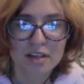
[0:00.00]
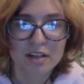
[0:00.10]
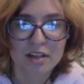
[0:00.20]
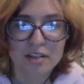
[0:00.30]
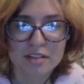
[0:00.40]

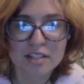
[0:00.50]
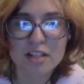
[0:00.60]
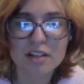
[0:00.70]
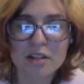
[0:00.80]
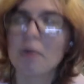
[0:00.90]

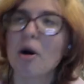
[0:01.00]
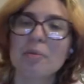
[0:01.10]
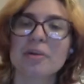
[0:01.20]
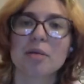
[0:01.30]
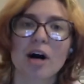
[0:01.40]
Still, you
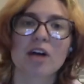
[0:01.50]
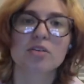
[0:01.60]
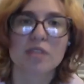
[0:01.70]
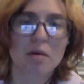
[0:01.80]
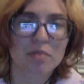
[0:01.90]
open the box
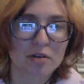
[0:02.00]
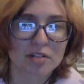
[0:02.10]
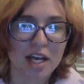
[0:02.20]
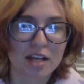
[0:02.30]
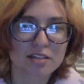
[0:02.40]
without
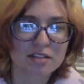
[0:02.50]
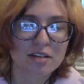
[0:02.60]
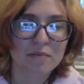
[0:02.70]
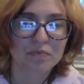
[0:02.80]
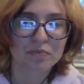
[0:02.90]
protest.
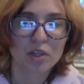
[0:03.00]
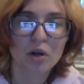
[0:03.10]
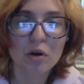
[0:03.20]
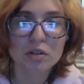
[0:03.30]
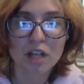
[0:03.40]

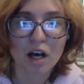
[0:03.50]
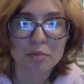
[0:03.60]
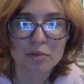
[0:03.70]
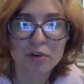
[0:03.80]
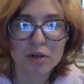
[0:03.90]
Hold on,
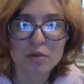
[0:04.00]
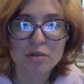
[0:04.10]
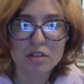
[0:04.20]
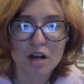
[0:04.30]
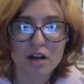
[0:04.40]
before you
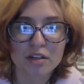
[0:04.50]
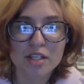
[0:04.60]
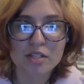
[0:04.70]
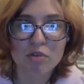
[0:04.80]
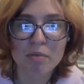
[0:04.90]
start,
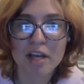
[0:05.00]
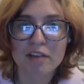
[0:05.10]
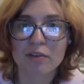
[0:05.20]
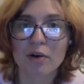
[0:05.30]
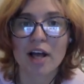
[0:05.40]
this will make
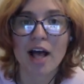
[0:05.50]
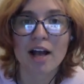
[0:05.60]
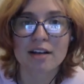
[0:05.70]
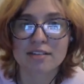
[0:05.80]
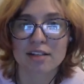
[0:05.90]
for
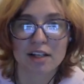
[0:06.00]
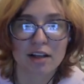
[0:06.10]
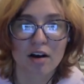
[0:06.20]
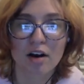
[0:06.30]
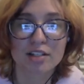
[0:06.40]
excellent
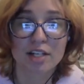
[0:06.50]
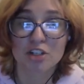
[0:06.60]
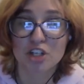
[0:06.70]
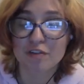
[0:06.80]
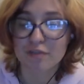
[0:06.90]
content. Is
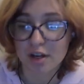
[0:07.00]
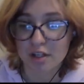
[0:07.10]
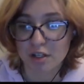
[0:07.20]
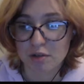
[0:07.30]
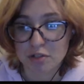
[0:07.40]
she a fucking
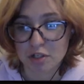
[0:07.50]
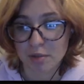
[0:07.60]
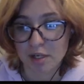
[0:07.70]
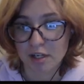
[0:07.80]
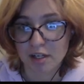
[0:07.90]

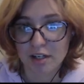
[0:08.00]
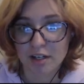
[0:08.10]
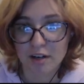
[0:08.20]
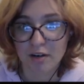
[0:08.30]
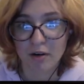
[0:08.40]
YouTuber?
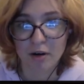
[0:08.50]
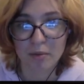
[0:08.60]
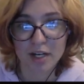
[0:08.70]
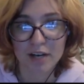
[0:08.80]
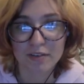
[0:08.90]
Or
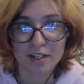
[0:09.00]
whatever.